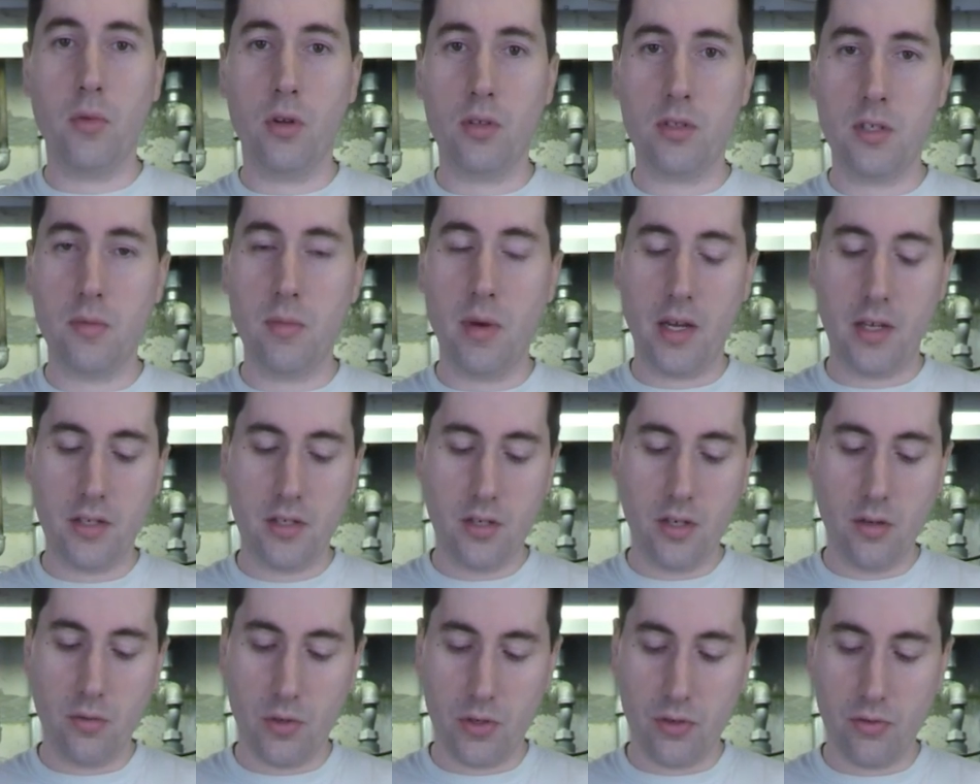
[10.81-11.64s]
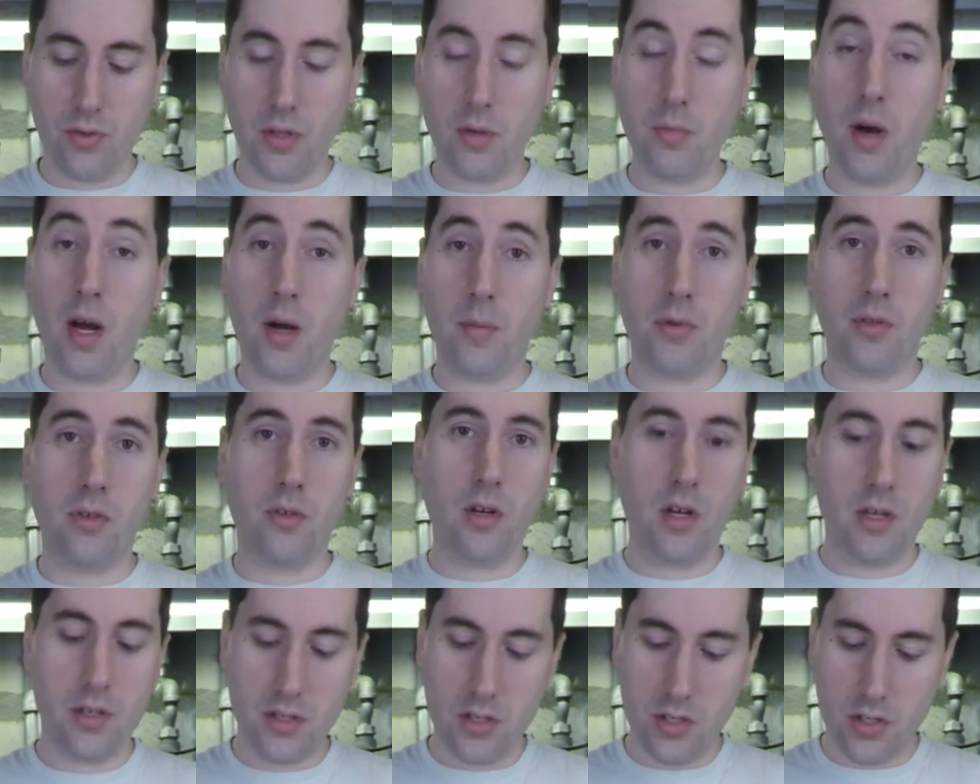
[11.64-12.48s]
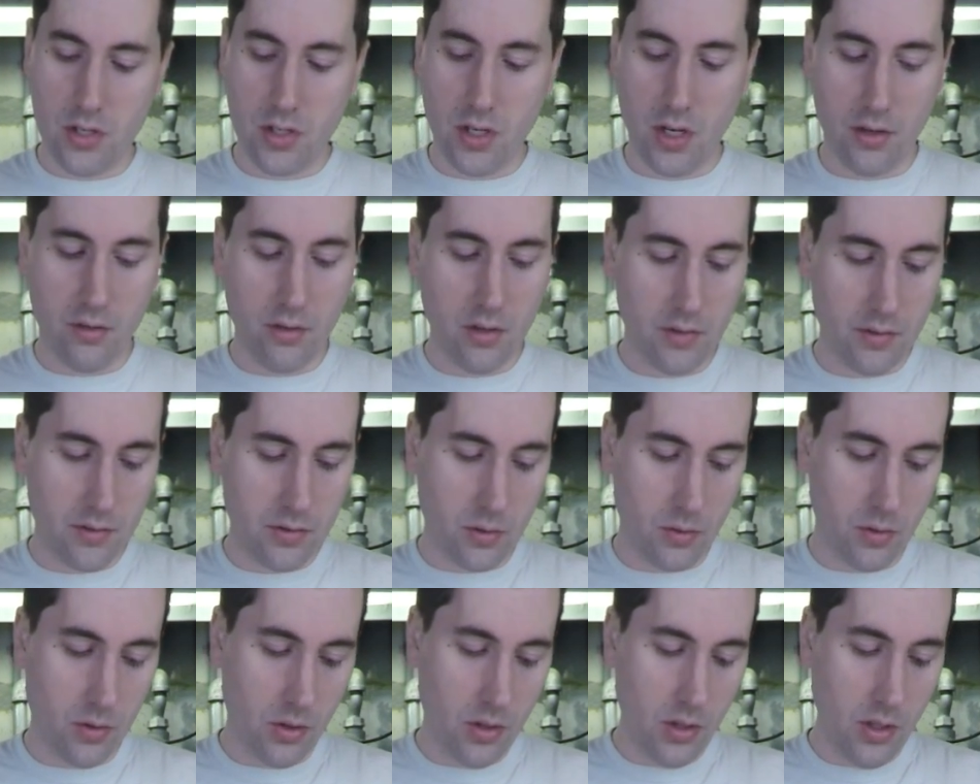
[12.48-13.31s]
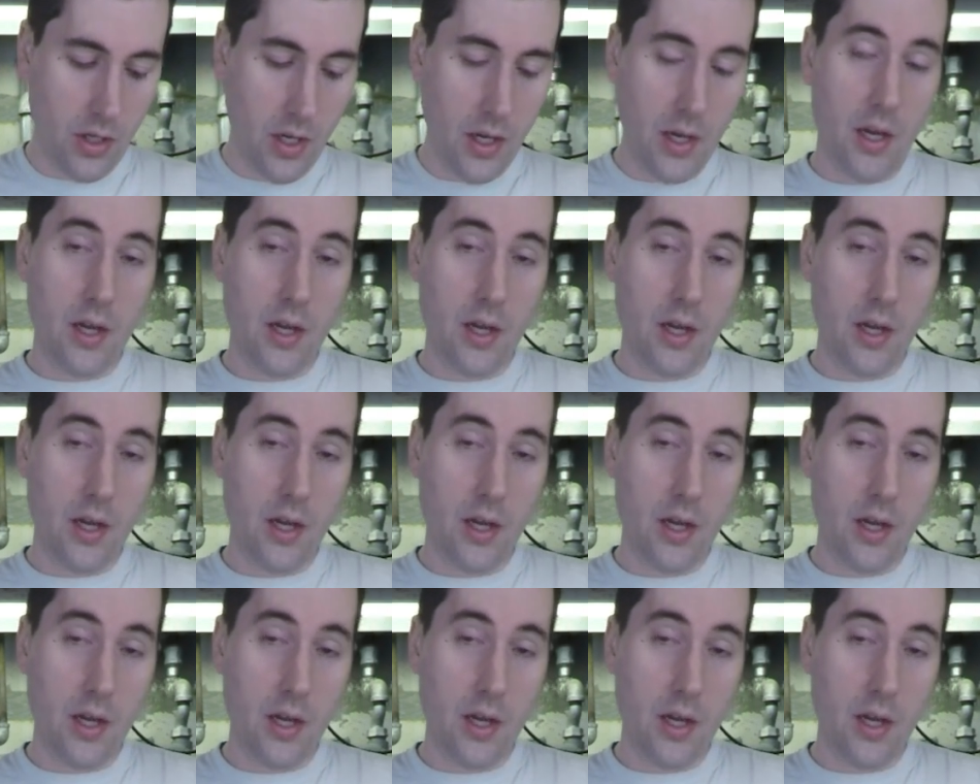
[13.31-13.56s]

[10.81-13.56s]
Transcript: Multi-Master, which really popularized this genre of tool.